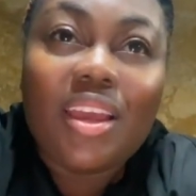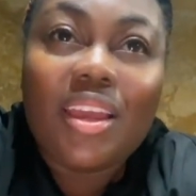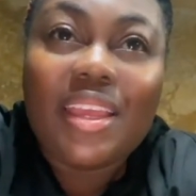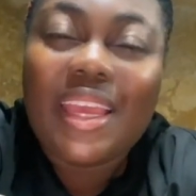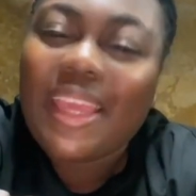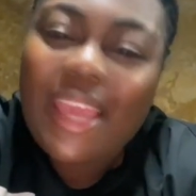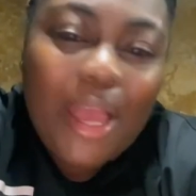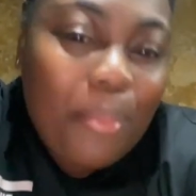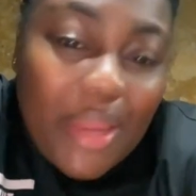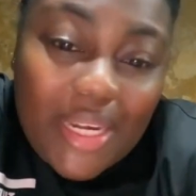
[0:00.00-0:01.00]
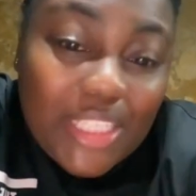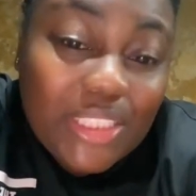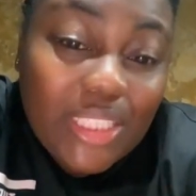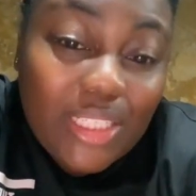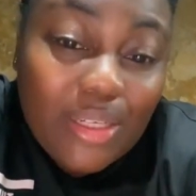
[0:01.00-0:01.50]
you can't bend your
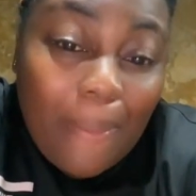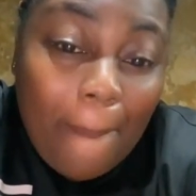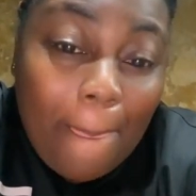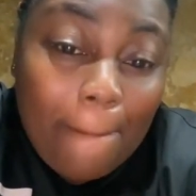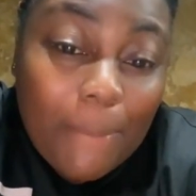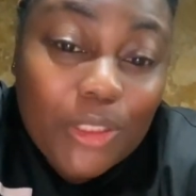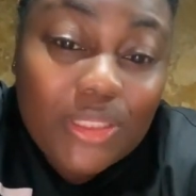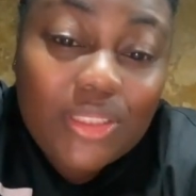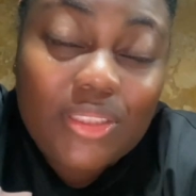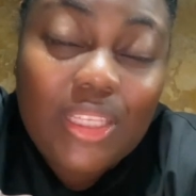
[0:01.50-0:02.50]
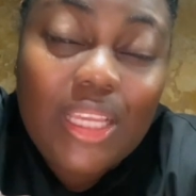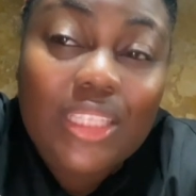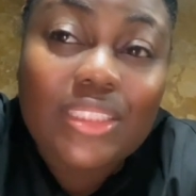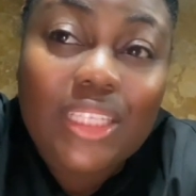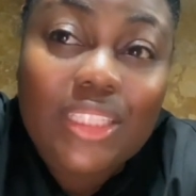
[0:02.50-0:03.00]
shin, but
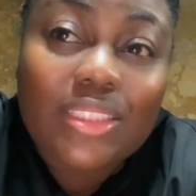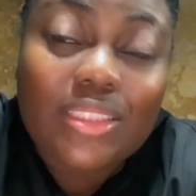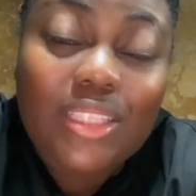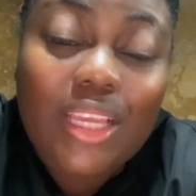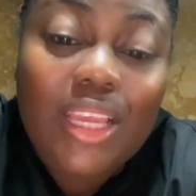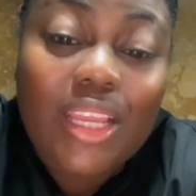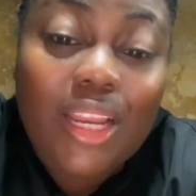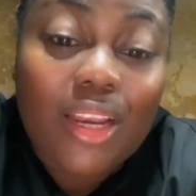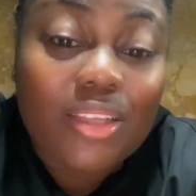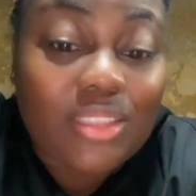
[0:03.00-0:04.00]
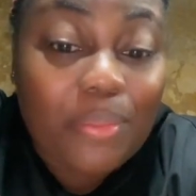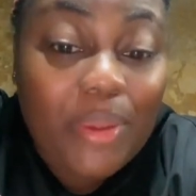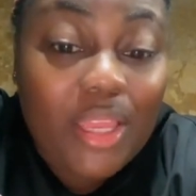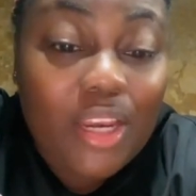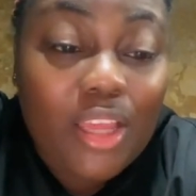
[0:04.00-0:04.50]
it is in a lot of
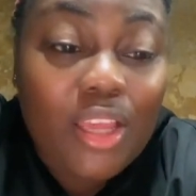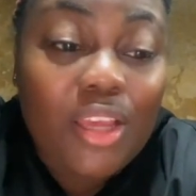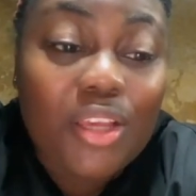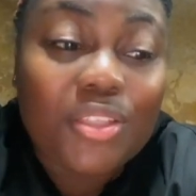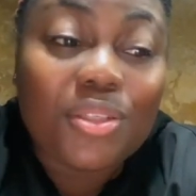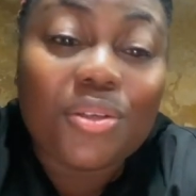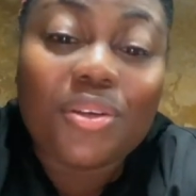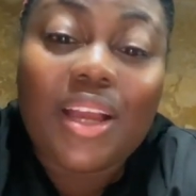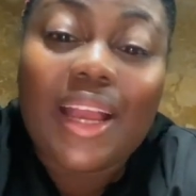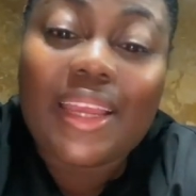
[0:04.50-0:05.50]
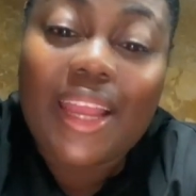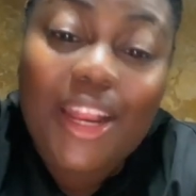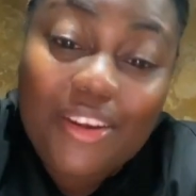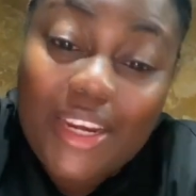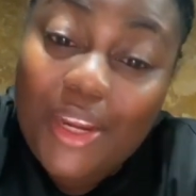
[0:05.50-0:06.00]
pain. So I can't
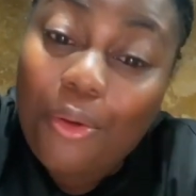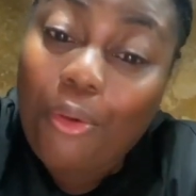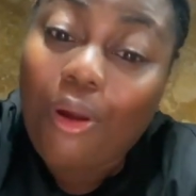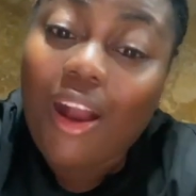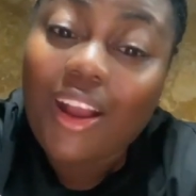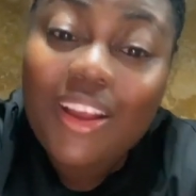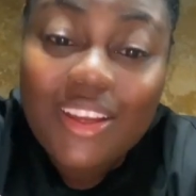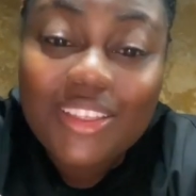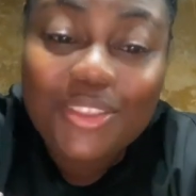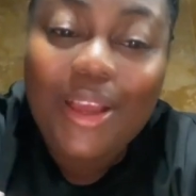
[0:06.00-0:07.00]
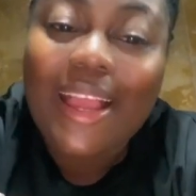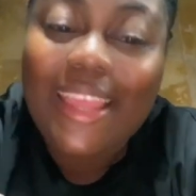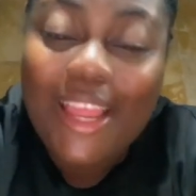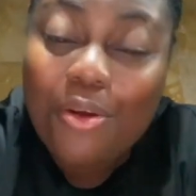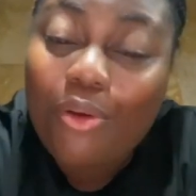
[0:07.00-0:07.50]
really walk. So I
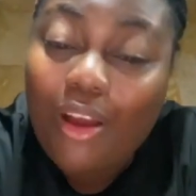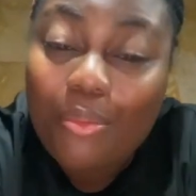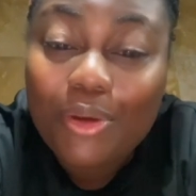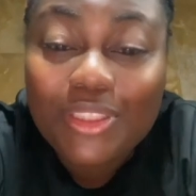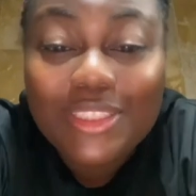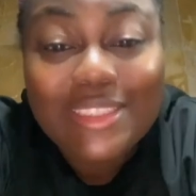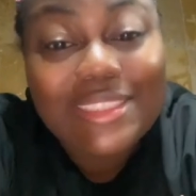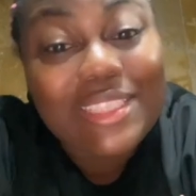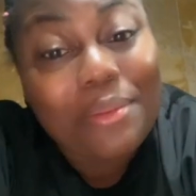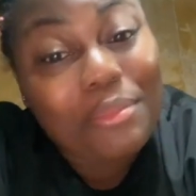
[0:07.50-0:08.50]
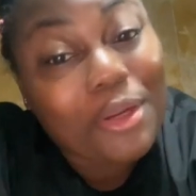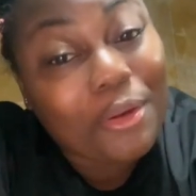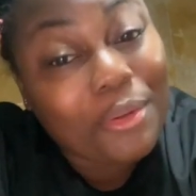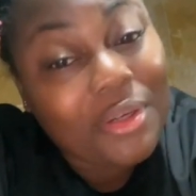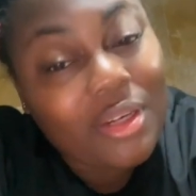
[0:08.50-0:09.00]
can walk, but to step
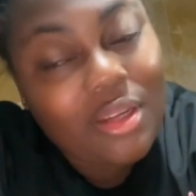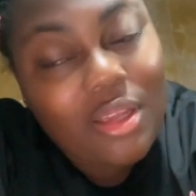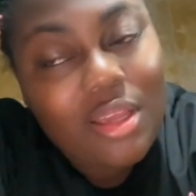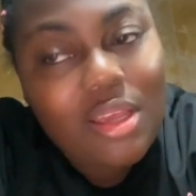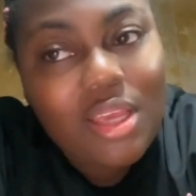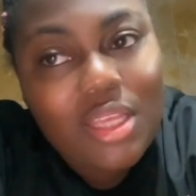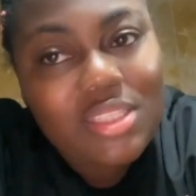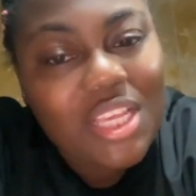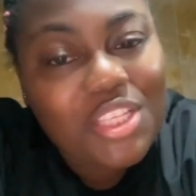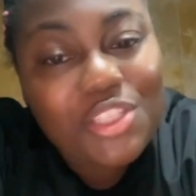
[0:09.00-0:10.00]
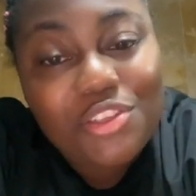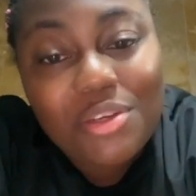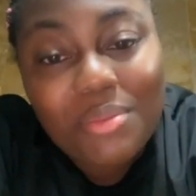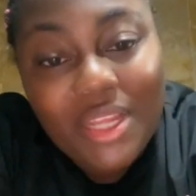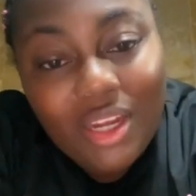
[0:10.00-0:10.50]
down, it's
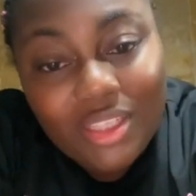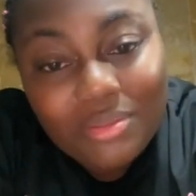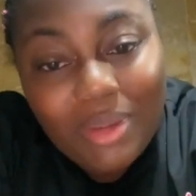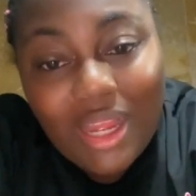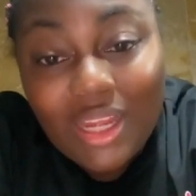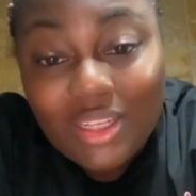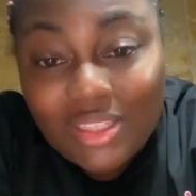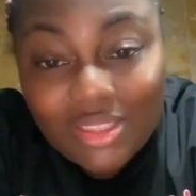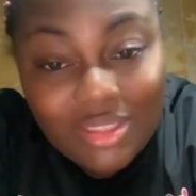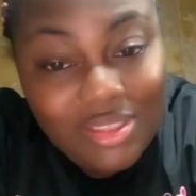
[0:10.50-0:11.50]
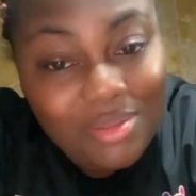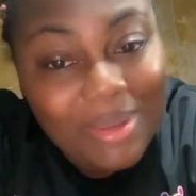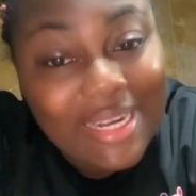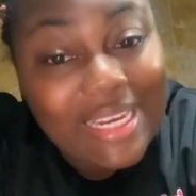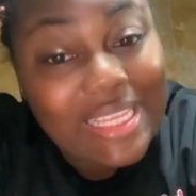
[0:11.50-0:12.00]
extremely hot. My ankles, my
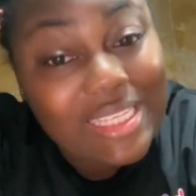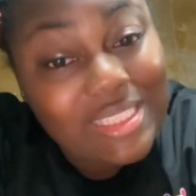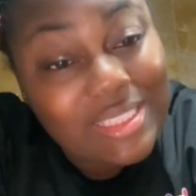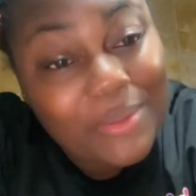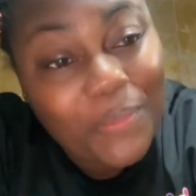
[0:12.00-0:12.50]
knees,